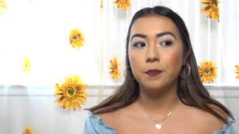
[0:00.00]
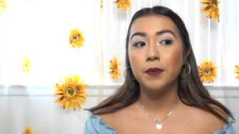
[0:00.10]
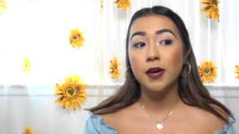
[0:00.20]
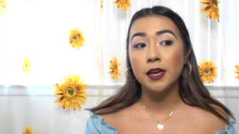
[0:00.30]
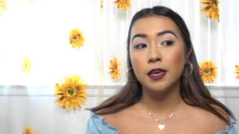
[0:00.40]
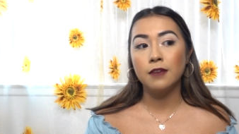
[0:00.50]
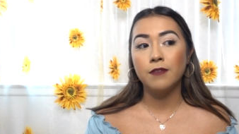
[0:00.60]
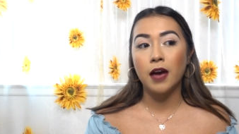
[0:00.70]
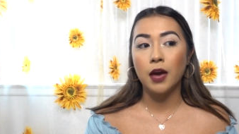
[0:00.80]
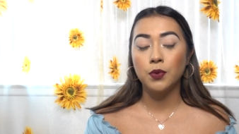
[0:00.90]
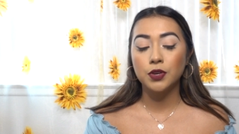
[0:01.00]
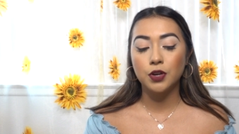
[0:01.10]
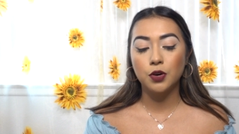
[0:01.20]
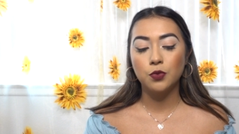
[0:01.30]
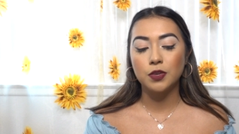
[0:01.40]
But if I would
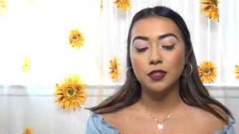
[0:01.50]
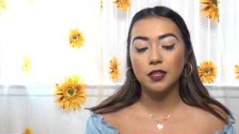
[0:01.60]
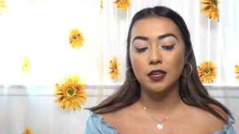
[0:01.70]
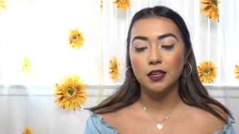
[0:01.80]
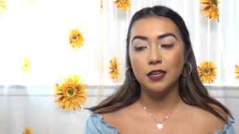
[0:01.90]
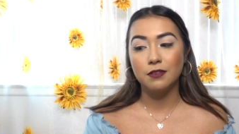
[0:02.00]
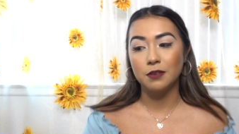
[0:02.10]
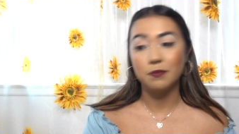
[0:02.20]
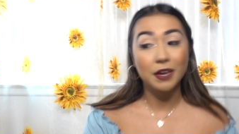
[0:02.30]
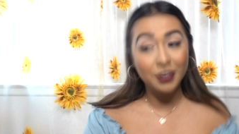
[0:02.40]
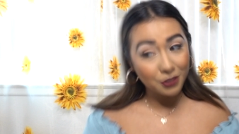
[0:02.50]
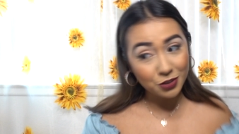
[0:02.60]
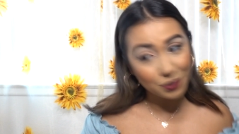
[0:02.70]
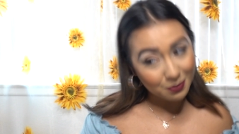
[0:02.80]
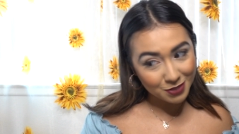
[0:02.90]
go with an even bigger
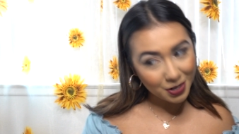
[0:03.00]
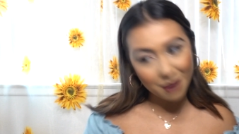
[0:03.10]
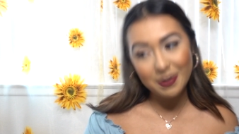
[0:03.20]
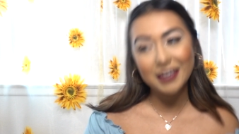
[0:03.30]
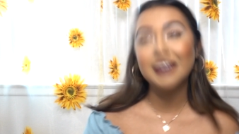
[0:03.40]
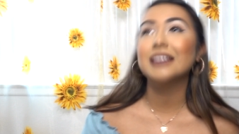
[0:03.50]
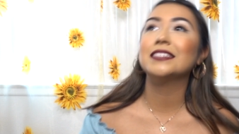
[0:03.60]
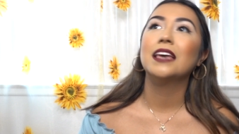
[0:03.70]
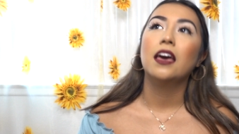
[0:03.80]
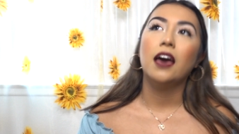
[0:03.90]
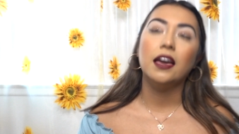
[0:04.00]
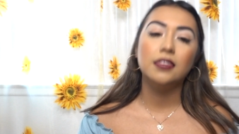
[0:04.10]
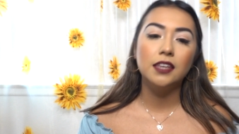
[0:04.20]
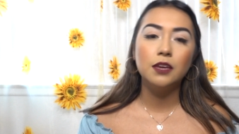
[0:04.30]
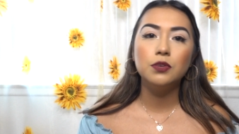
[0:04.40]
dream job, I guess, I
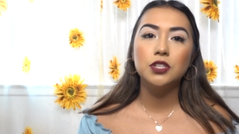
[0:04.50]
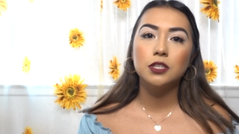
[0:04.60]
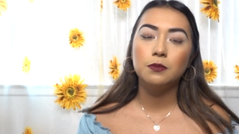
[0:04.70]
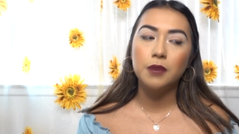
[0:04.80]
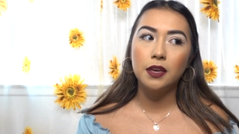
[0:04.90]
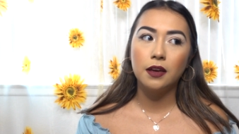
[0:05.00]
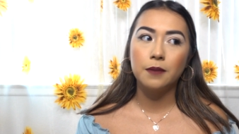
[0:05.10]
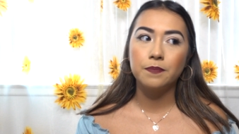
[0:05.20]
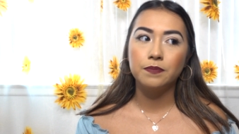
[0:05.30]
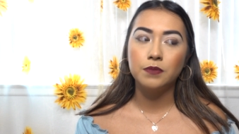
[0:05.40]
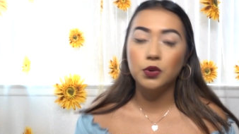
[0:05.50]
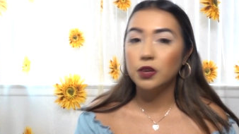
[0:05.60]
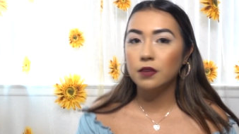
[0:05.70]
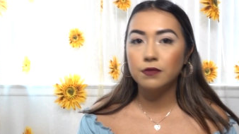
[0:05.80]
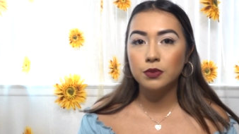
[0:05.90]
think it would just be
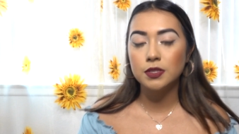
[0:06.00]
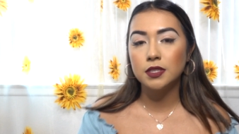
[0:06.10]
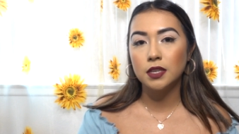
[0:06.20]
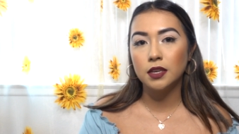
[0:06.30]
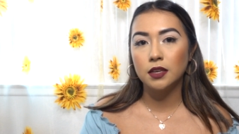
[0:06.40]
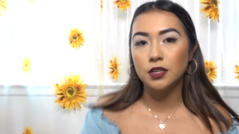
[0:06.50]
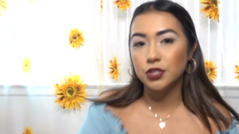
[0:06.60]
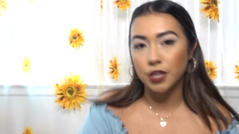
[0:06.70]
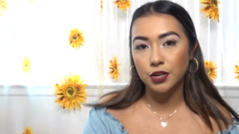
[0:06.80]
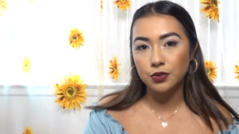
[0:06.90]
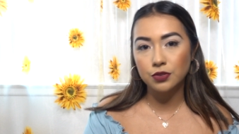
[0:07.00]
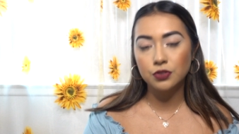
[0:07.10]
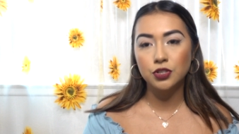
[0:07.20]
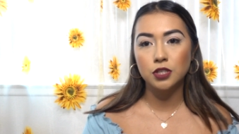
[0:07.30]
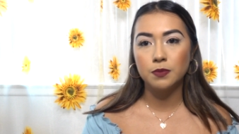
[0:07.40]
beauty influencing in general,
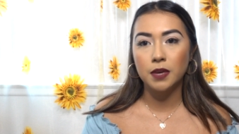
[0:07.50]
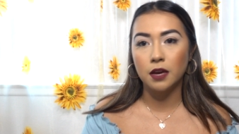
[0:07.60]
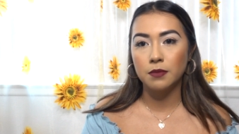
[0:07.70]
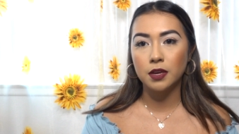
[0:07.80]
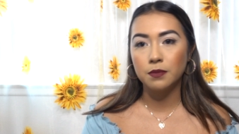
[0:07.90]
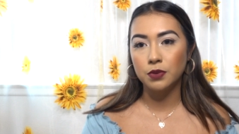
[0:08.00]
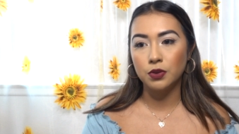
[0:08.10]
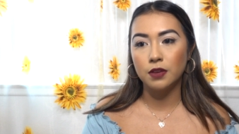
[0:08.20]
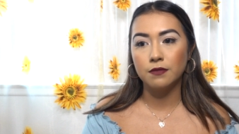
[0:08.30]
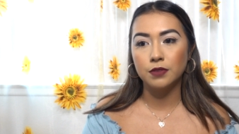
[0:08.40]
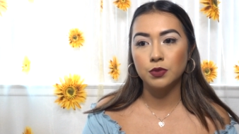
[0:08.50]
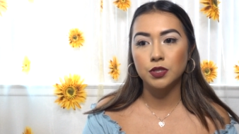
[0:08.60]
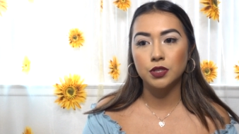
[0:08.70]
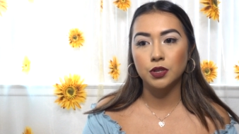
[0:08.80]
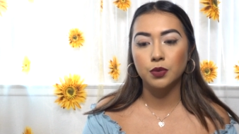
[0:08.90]
just becoming a beauty
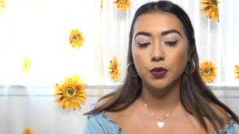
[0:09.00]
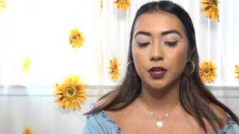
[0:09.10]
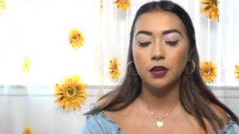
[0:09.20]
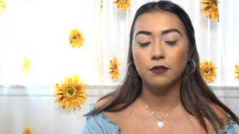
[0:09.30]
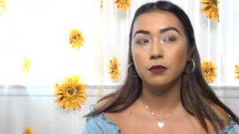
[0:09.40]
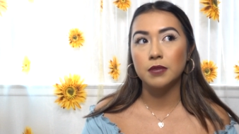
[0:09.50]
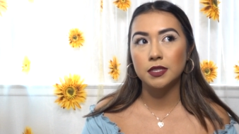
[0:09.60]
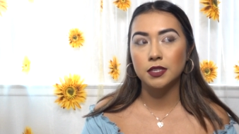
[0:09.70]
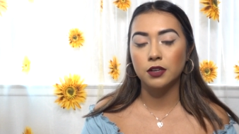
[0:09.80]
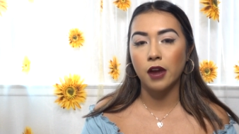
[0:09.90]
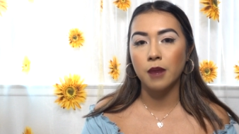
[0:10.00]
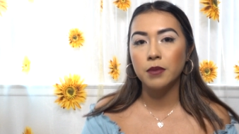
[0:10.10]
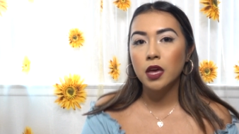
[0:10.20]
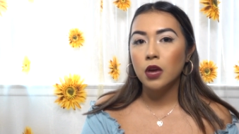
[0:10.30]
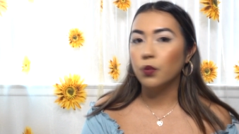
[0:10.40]
influencer, working from Instagram,
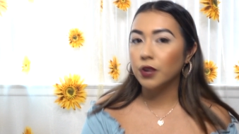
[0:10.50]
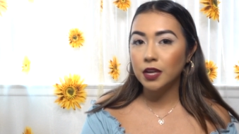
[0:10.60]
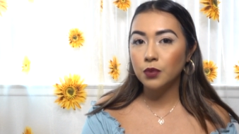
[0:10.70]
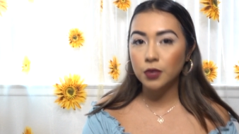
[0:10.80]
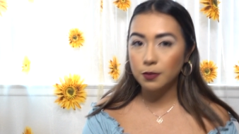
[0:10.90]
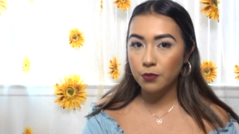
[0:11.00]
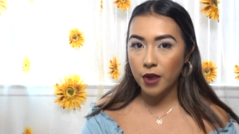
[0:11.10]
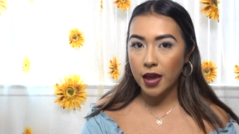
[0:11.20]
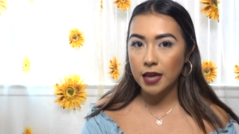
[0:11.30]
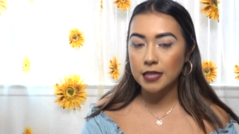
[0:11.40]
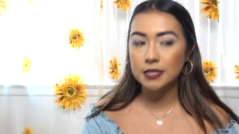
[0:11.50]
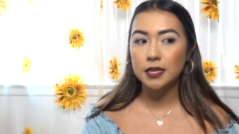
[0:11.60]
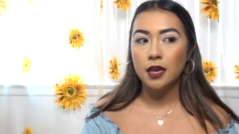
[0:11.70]
working with brands,